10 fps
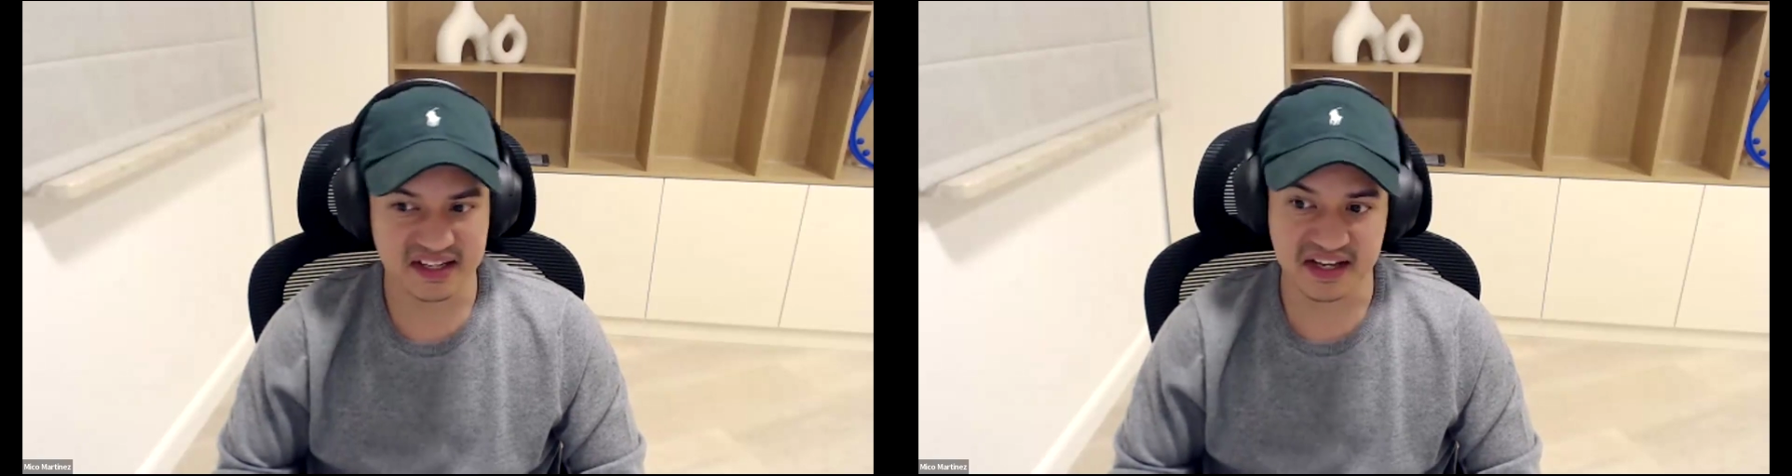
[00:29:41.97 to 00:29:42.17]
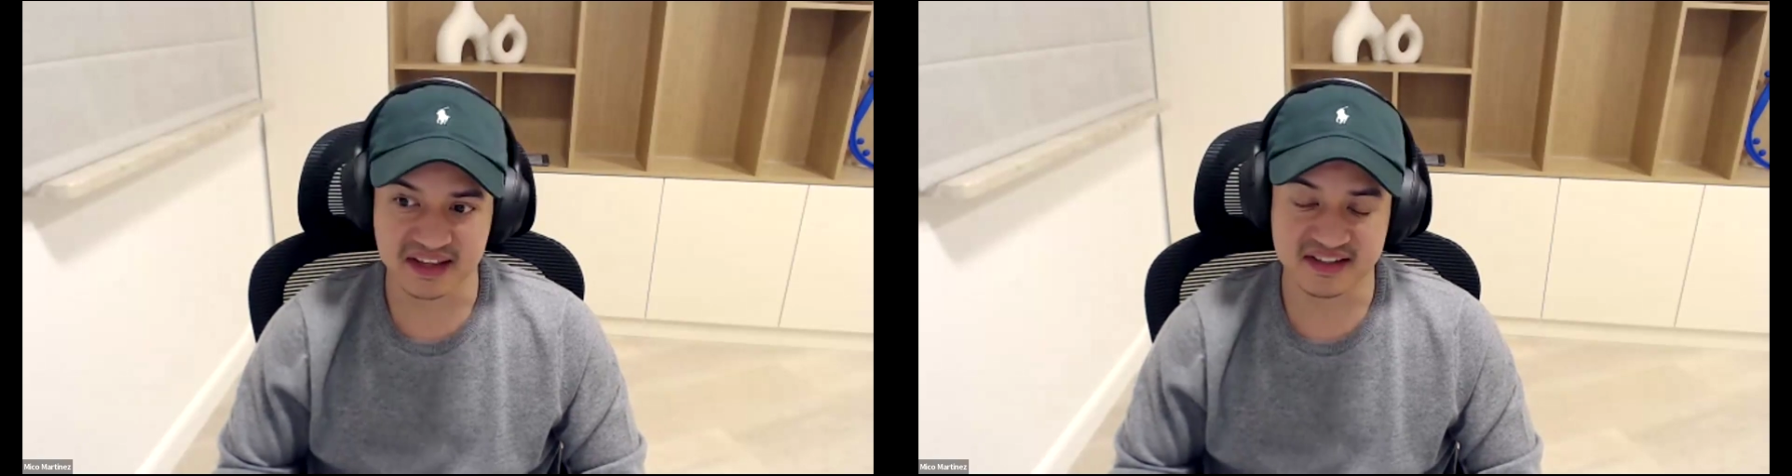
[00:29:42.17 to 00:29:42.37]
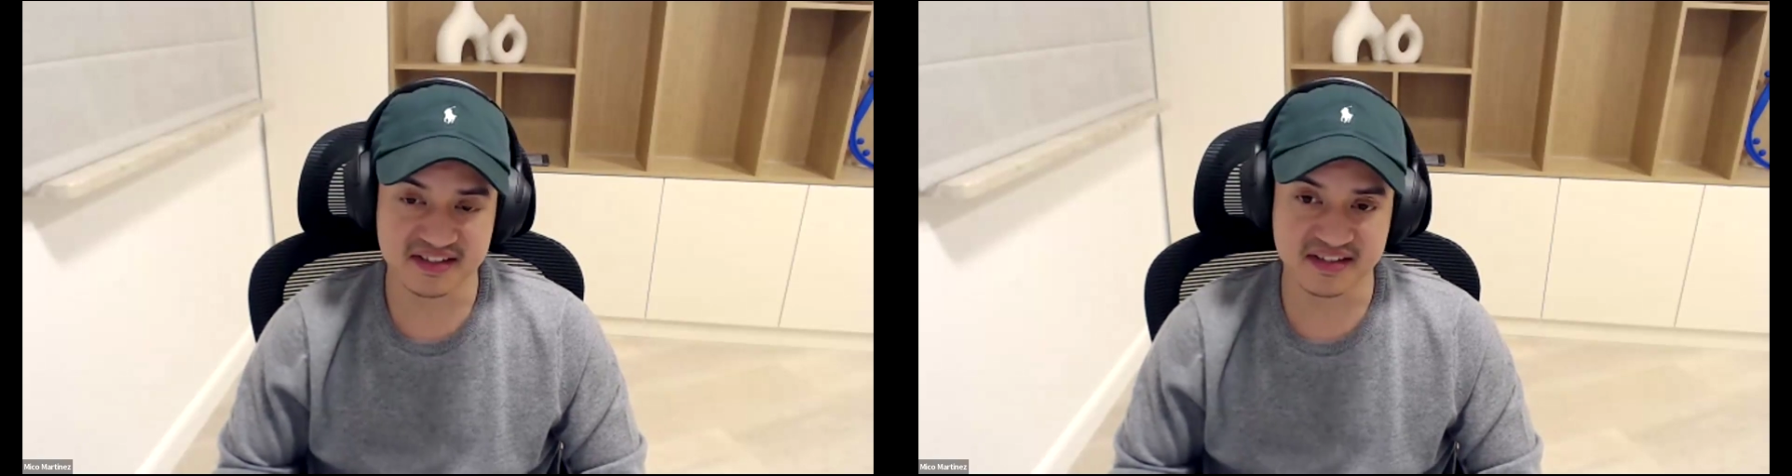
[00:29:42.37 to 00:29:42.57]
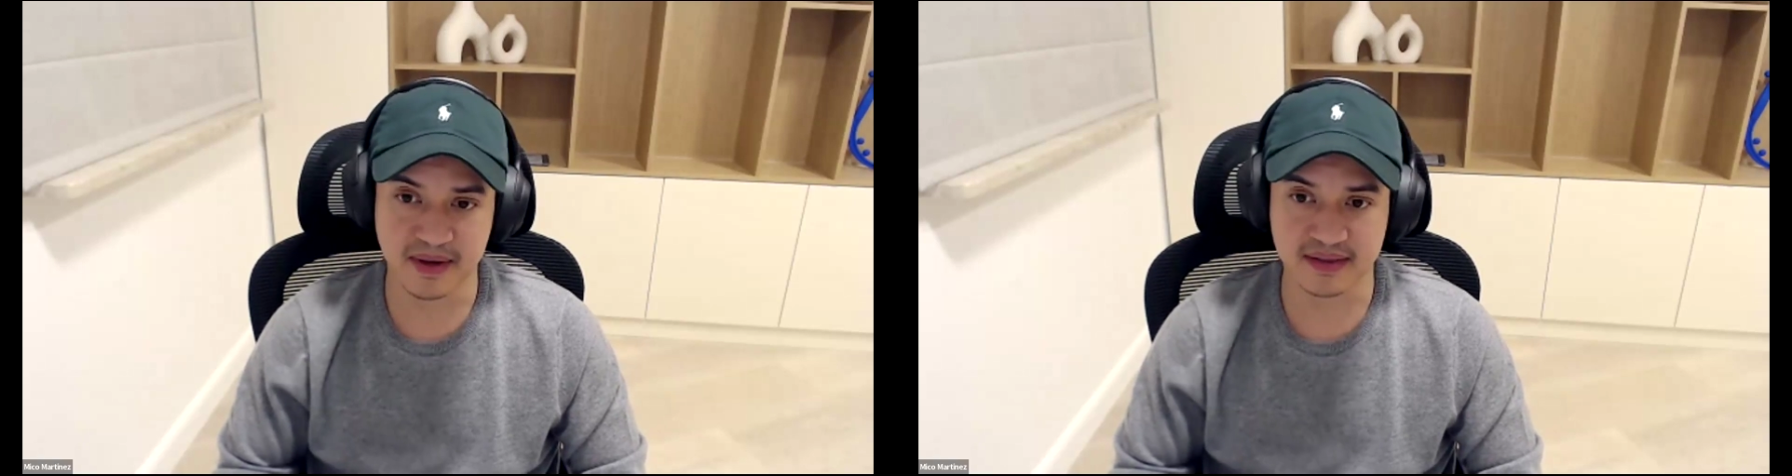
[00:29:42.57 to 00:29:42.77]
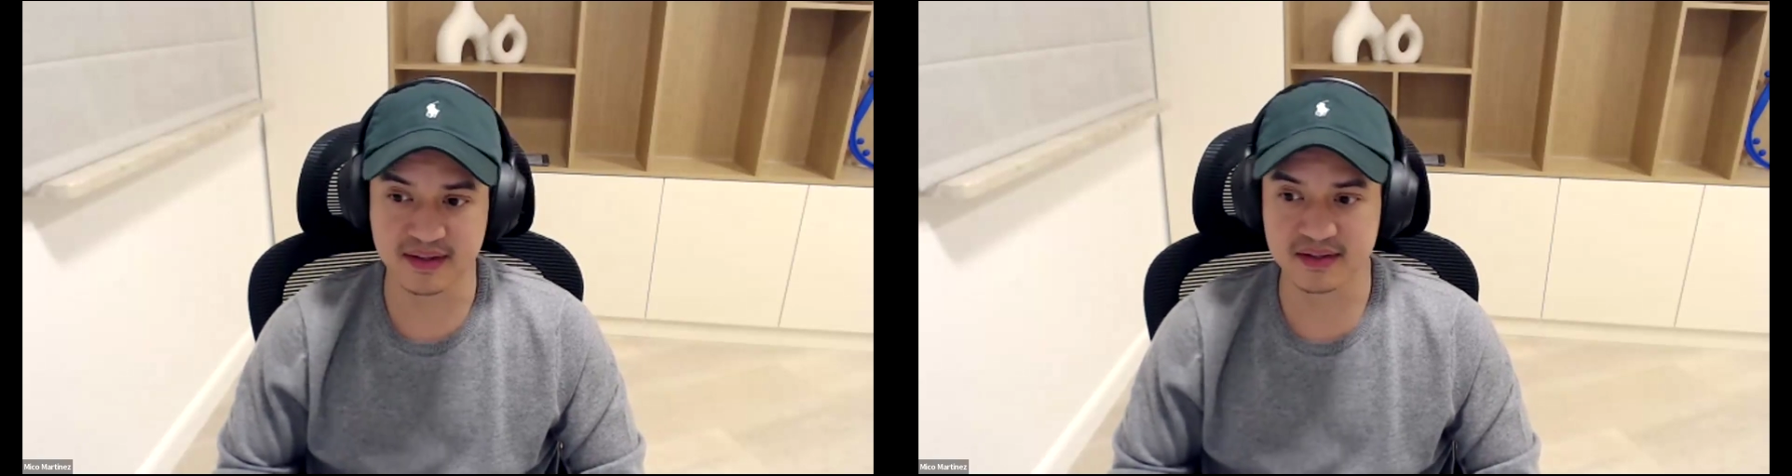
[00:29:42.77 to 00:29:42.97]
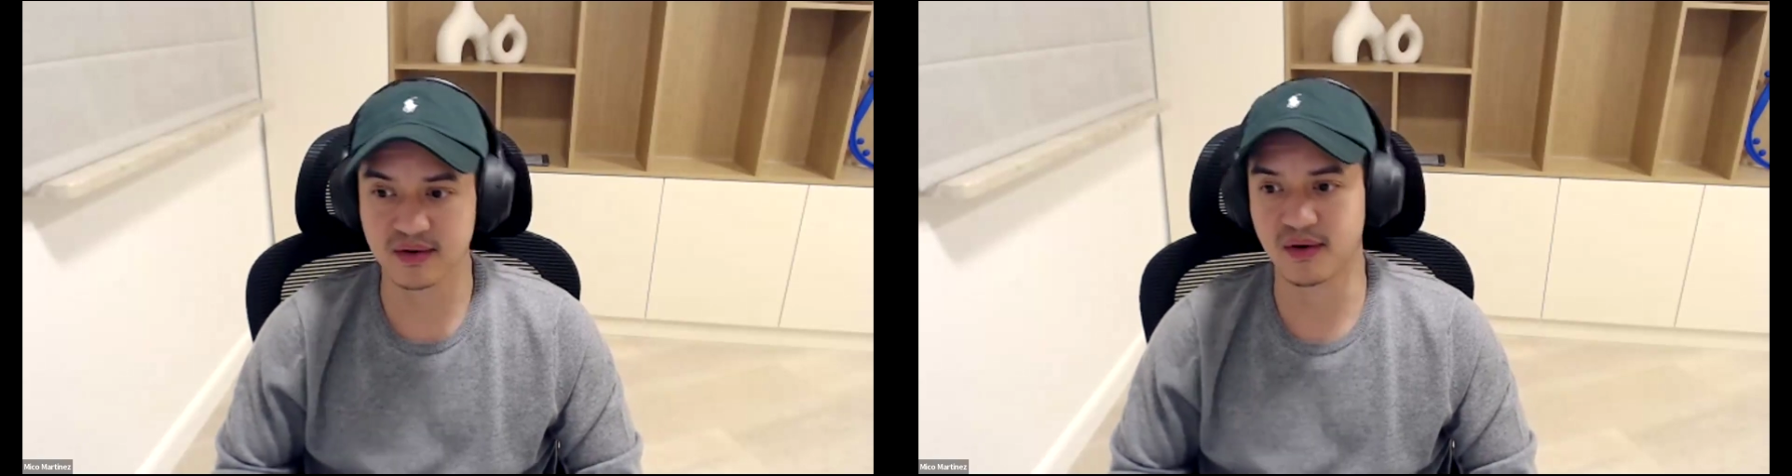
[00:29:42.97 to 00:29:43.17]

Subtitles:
Again, this is dependent